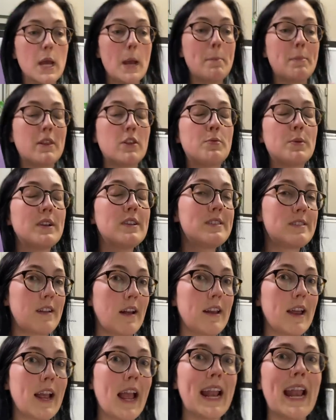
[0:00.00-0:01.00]
but this book is
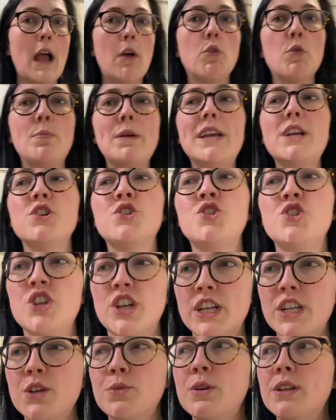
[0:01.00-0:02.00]
stunning and I will be
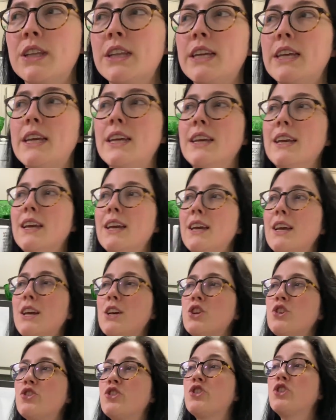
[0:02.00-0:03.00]
genuinely
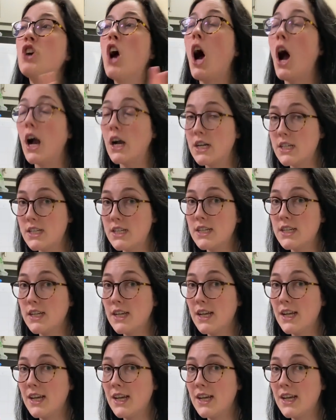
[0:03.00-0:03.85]
shocked